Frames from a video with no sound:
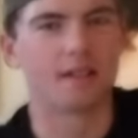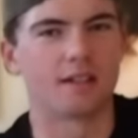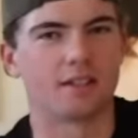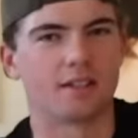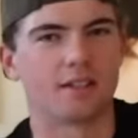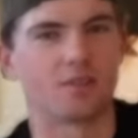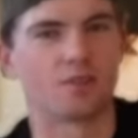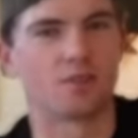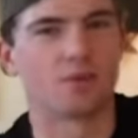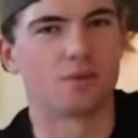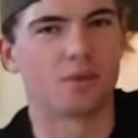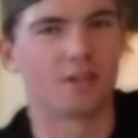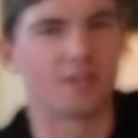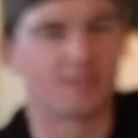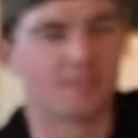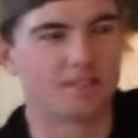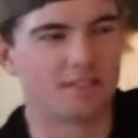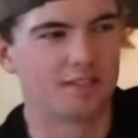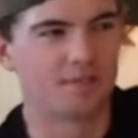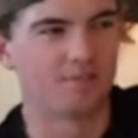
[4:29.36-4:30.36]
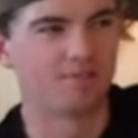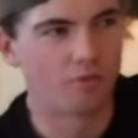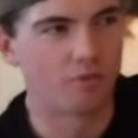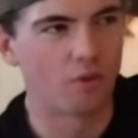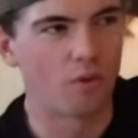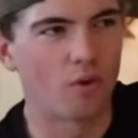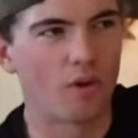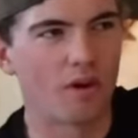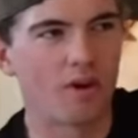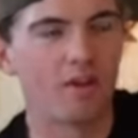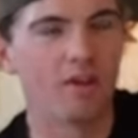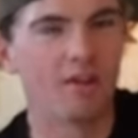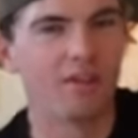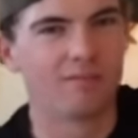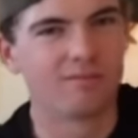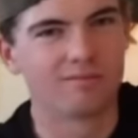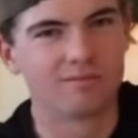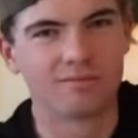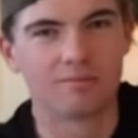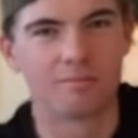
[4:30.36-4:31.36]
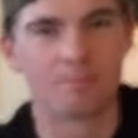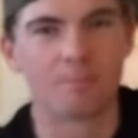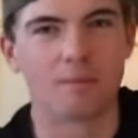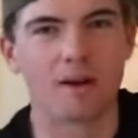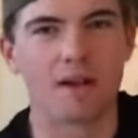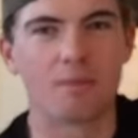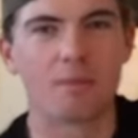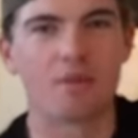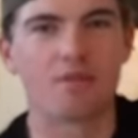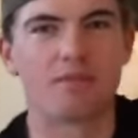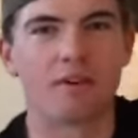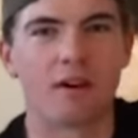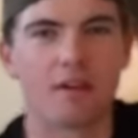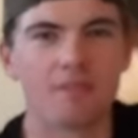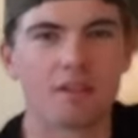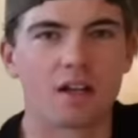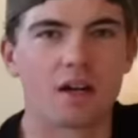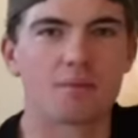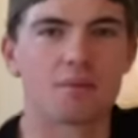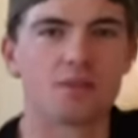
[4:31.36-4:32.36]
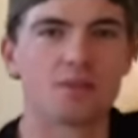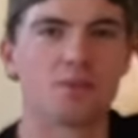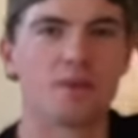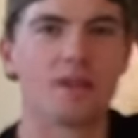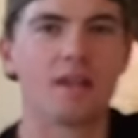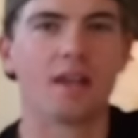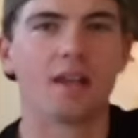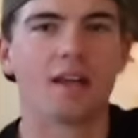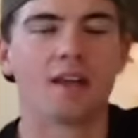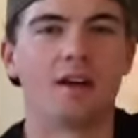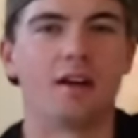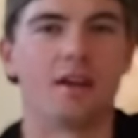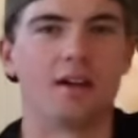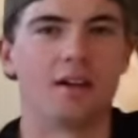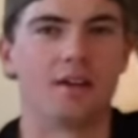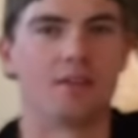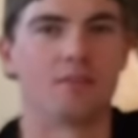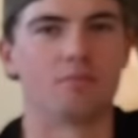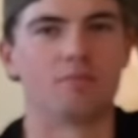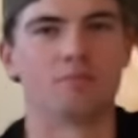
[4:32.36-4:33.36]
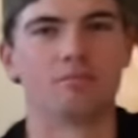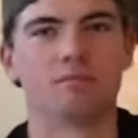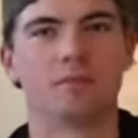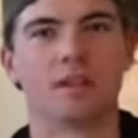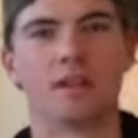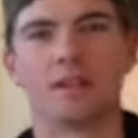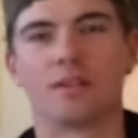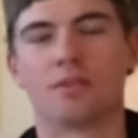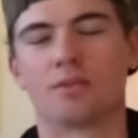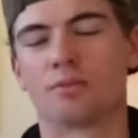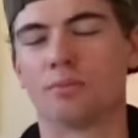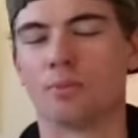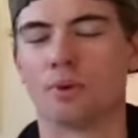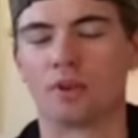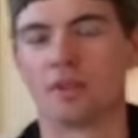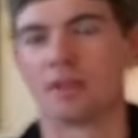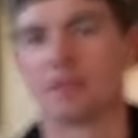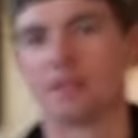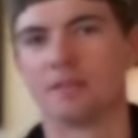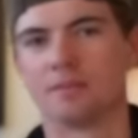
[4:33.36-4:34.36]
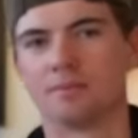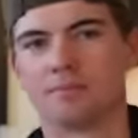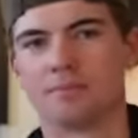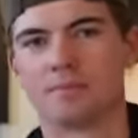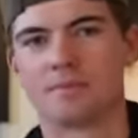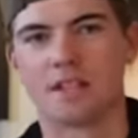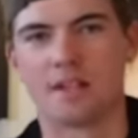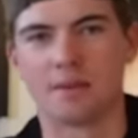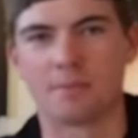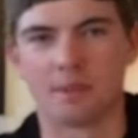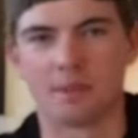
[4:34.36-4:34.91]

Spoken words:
that I do this 4 maybe 5 times a week, and not more than 10